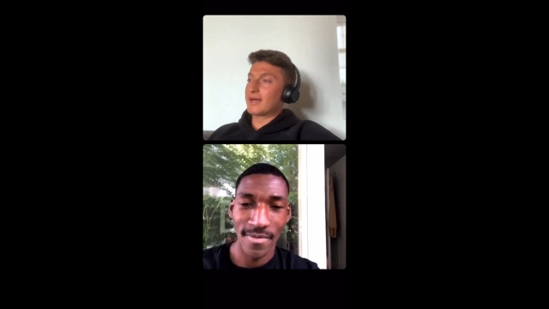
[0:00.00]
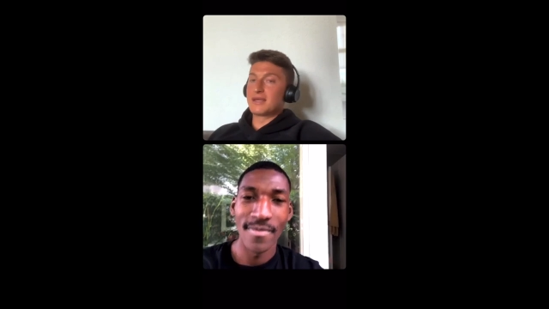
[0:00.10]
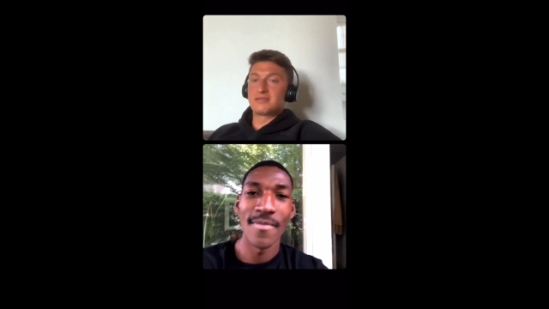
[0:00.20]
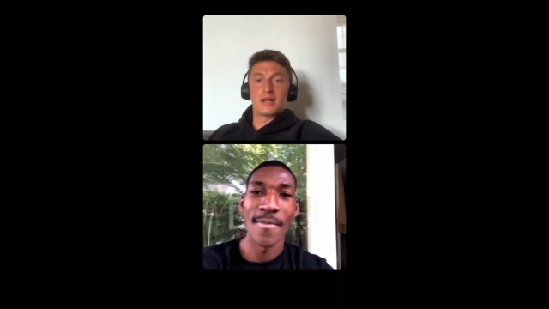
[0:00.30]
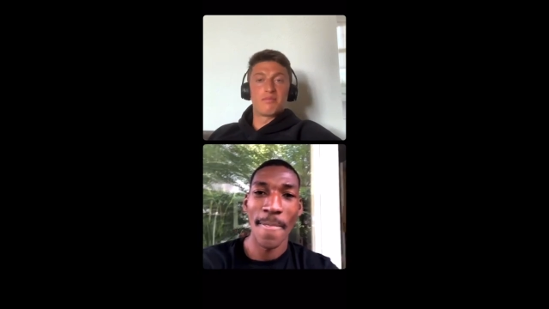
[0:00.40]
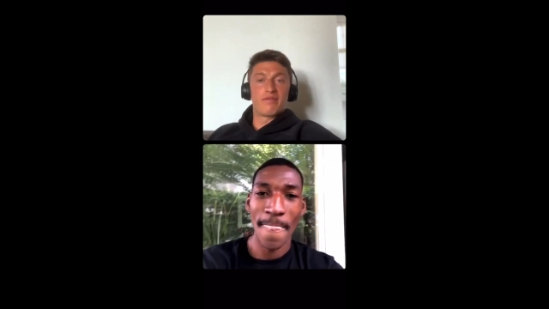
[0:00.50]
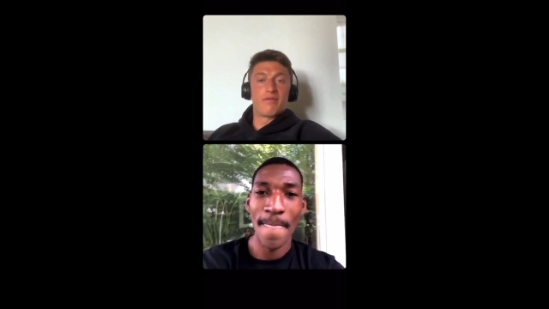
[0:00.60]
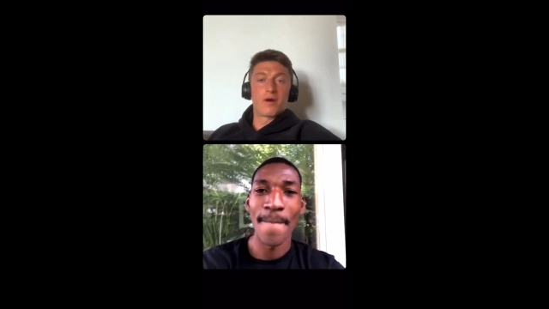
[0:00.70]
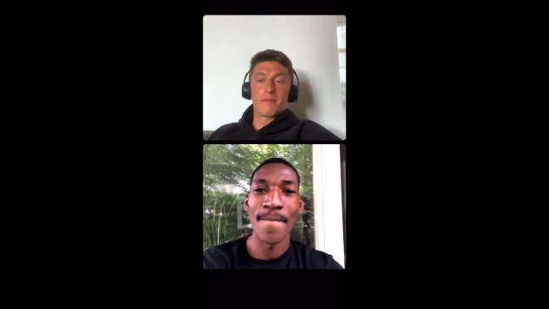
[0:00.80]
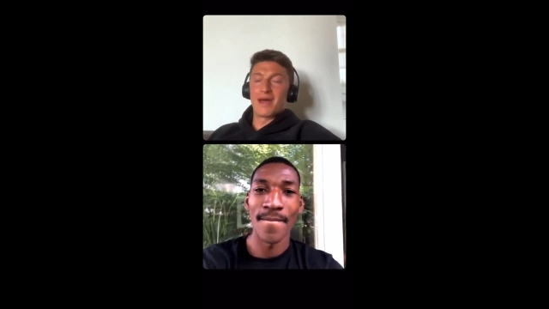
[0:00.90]
Speaker 1: before
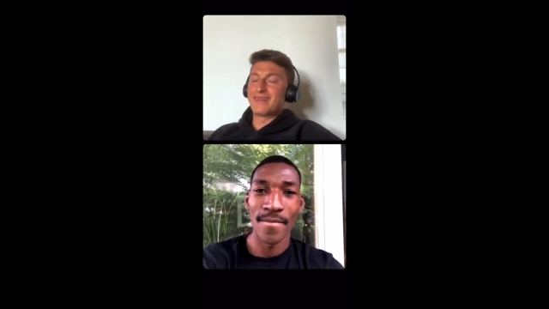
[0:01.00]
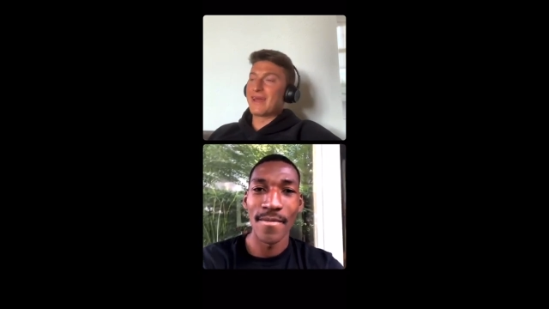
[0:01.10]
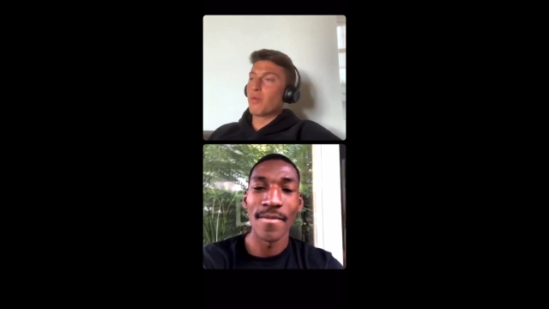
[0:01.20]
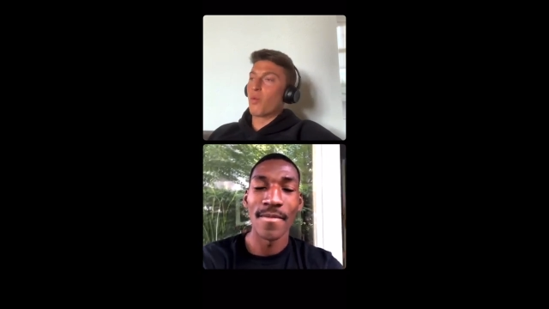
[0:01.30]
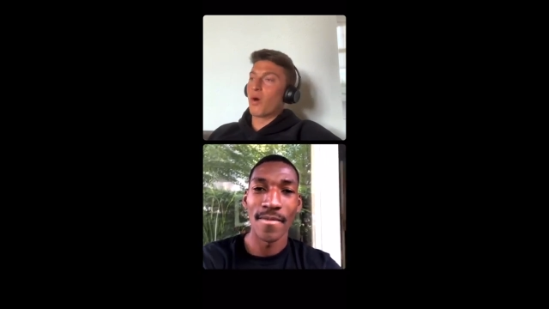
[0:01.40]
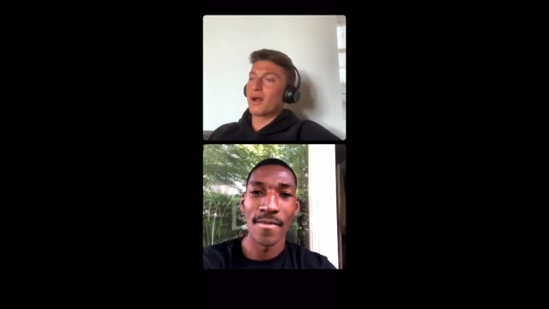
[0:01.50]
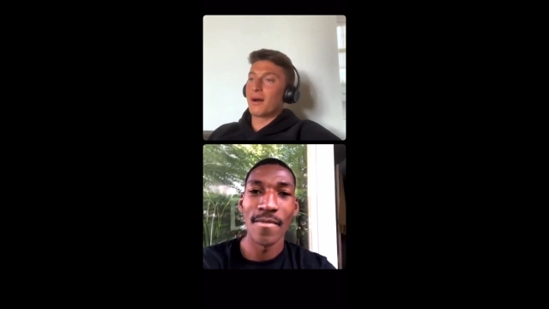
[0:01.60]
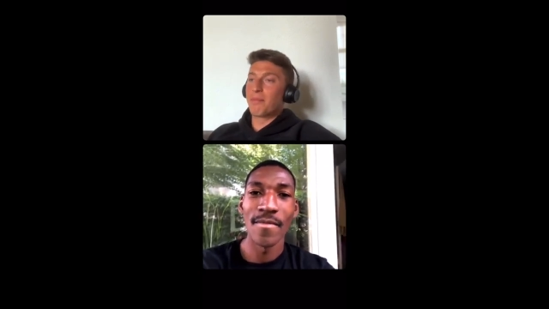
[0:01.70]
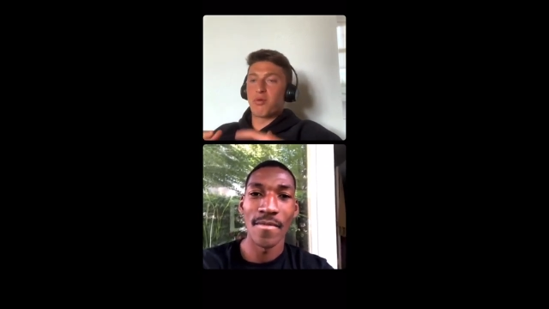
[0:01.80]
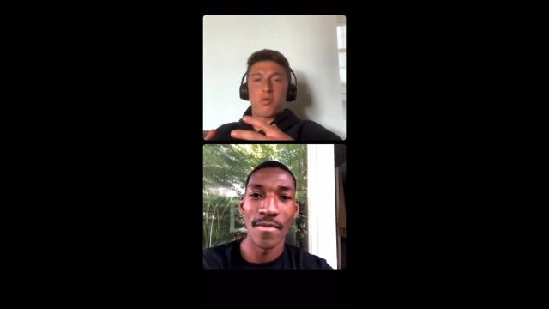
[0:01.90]
man they want a
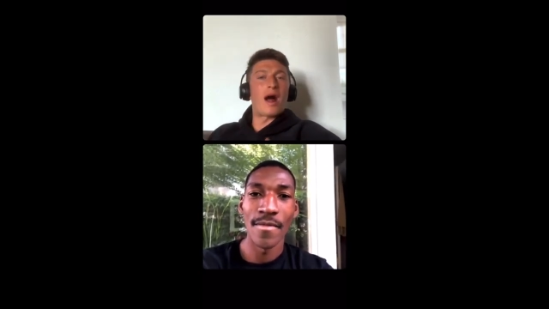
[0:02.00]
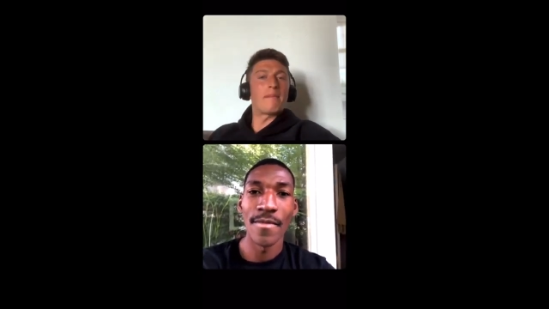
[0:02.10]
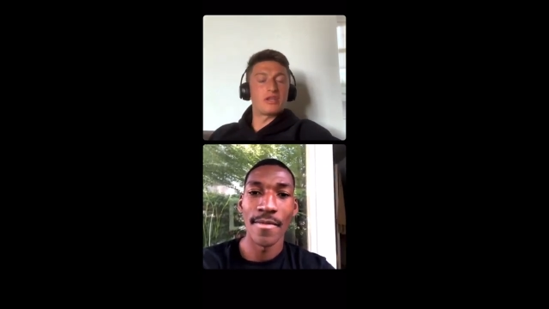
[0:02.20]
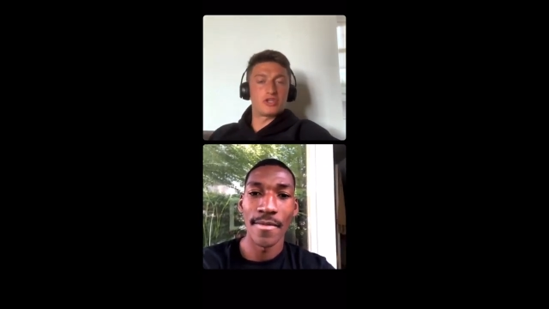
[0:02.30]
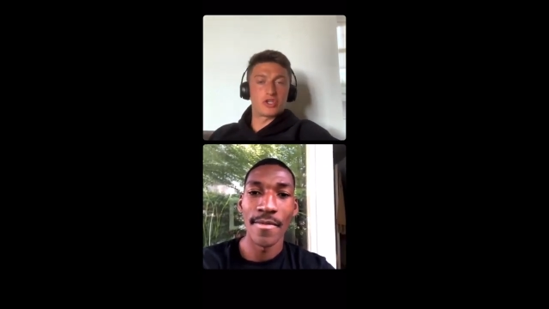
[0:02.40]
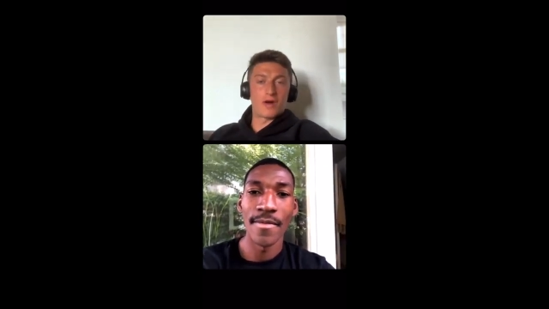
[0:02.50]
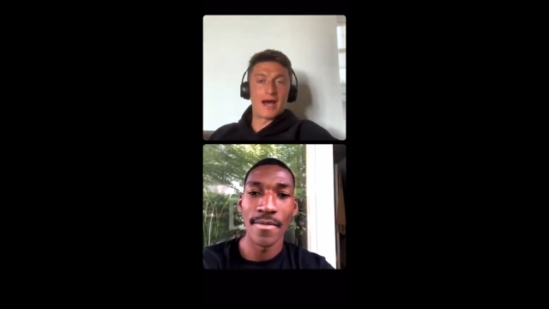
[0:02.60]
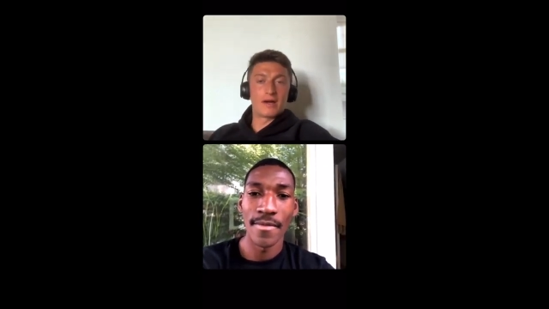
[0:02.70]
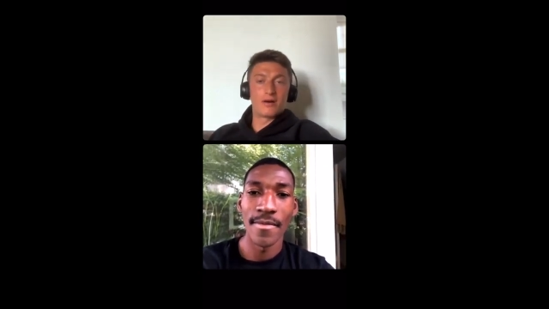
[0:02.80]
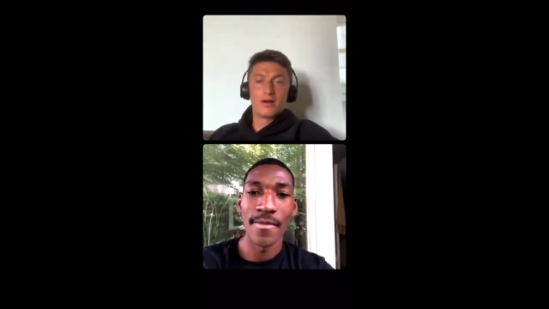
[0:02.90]
promise trial
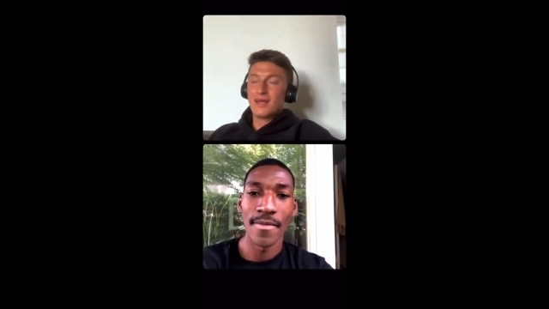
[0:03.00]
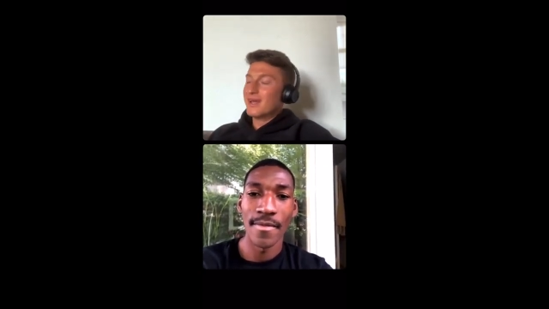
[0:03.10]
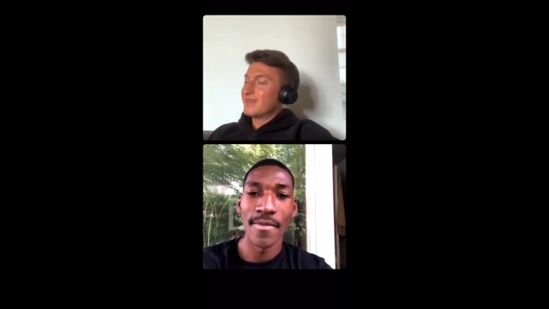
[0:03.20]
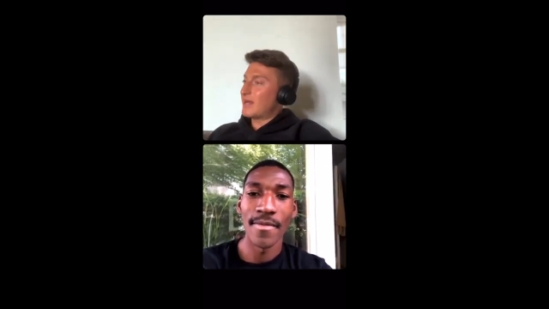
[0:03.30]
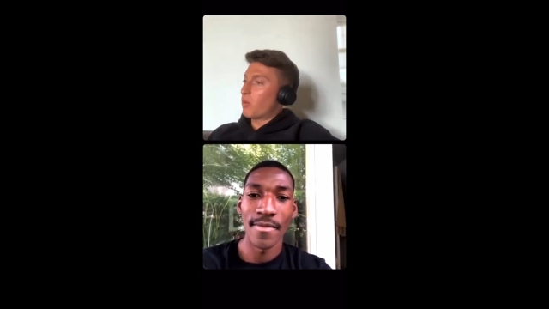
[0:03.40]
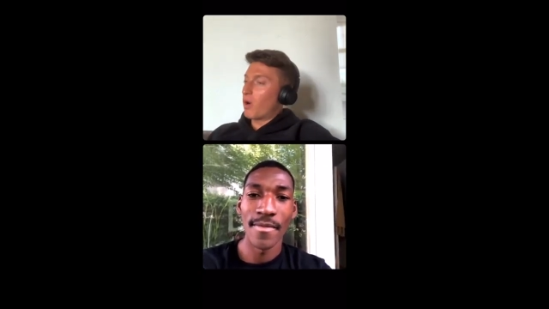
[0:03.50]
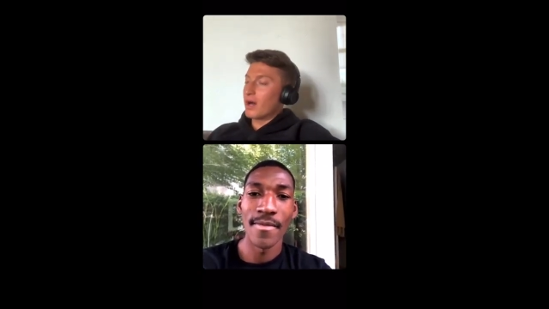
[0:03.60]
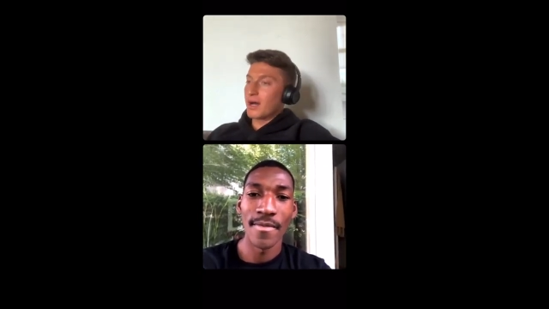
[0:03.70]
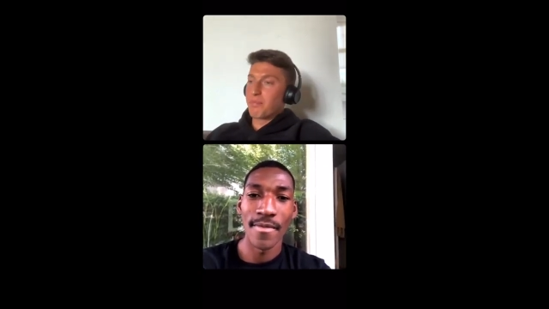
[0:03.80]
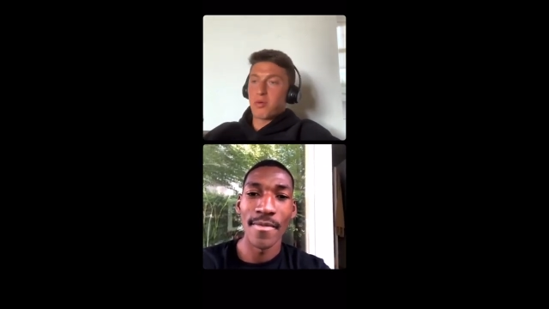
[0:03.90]
they want a
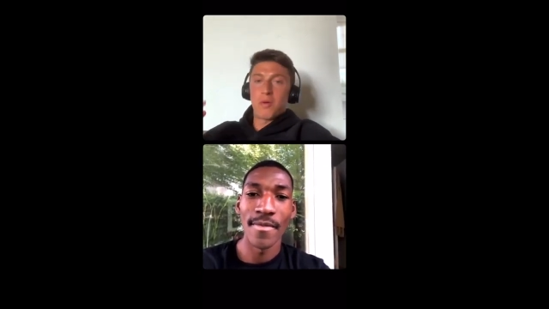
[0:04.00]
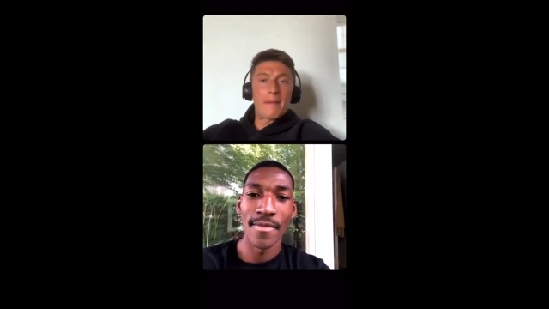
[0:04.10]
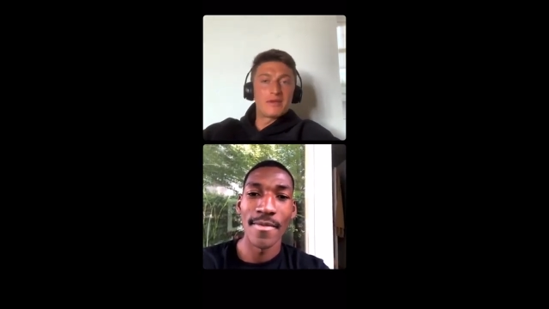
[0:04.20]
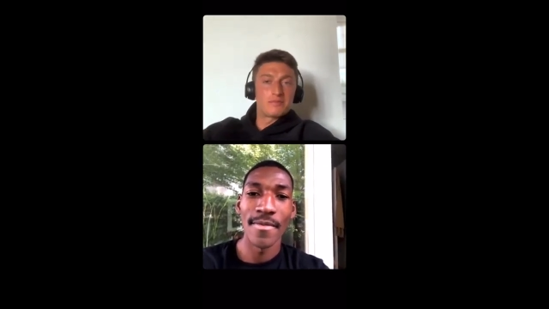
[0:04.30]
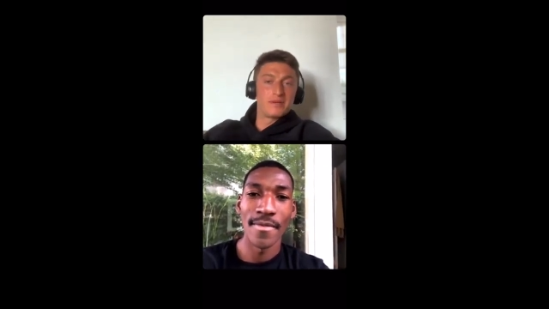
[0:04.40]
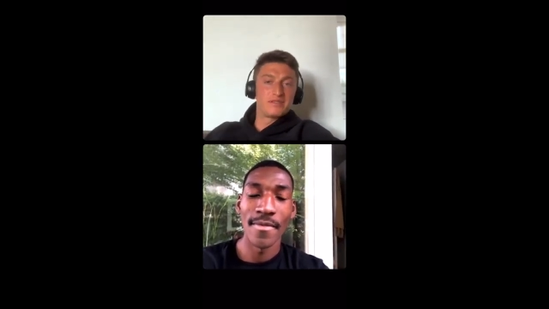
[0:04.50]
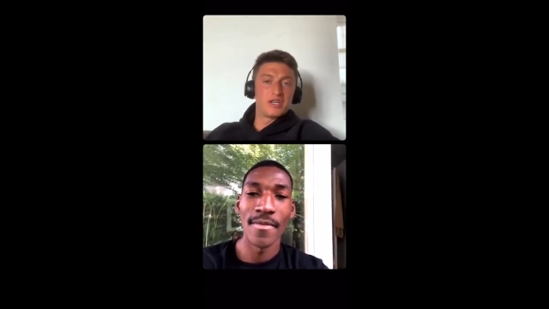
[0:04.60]
promise position